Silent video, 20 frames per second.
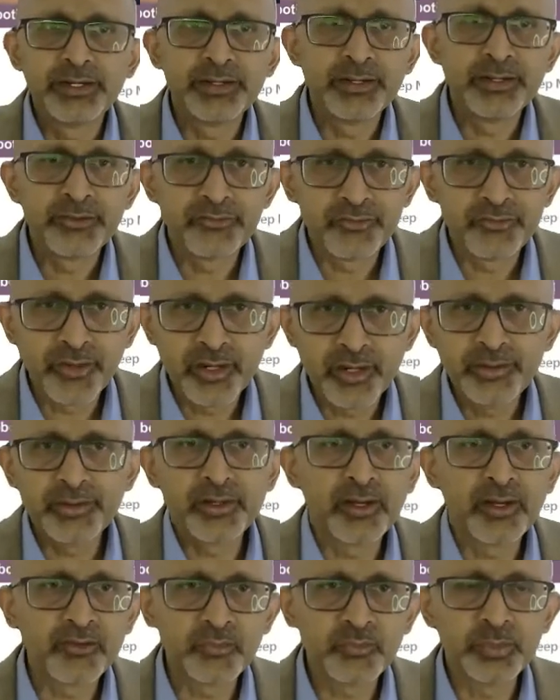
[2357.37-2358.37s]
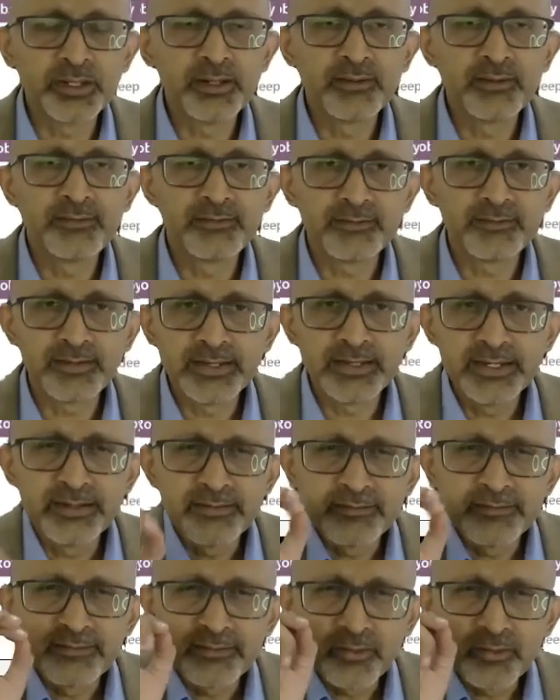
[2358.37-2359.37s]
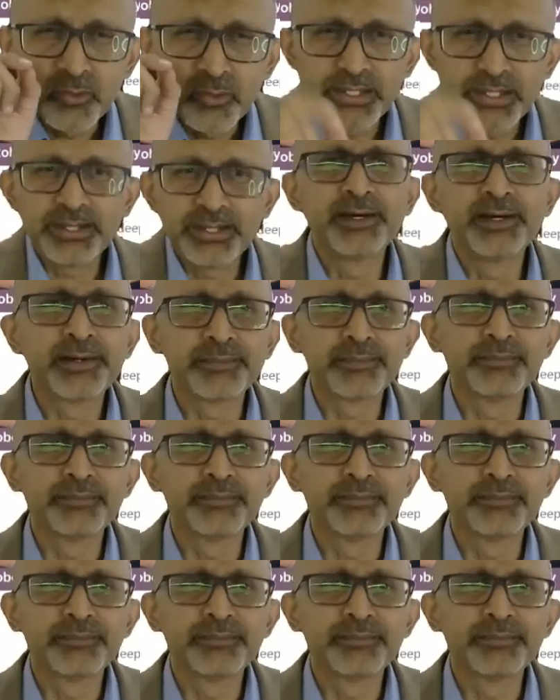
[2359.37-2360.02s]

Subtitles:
shorter hospital stay, it is quicker